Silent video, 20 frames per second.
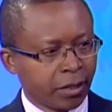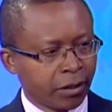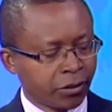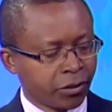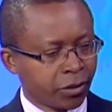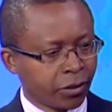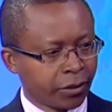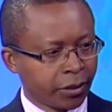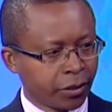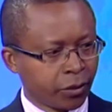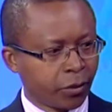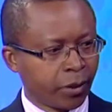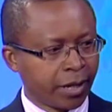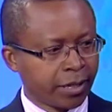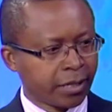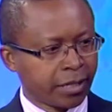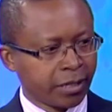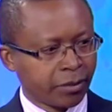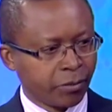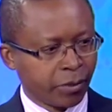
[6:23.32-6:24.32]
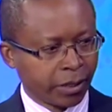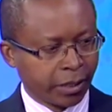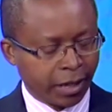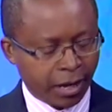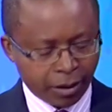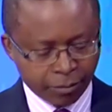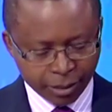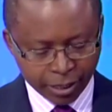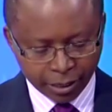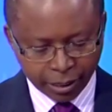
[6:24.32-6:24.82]
also, the U S has been
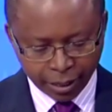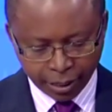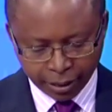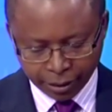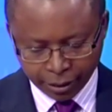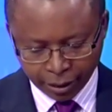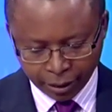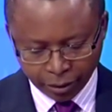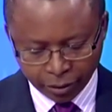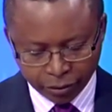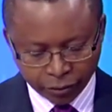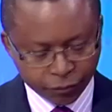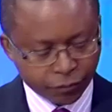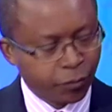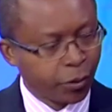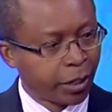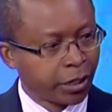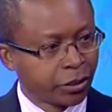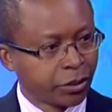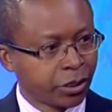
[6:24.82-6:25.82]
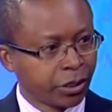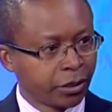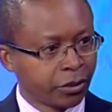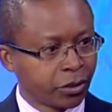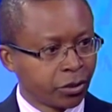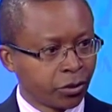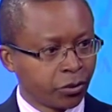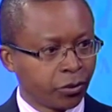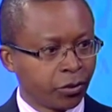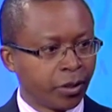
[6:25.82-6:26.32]
coming under a lot of pressure
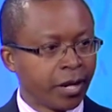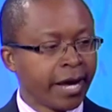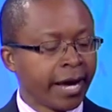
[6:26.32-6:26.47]
to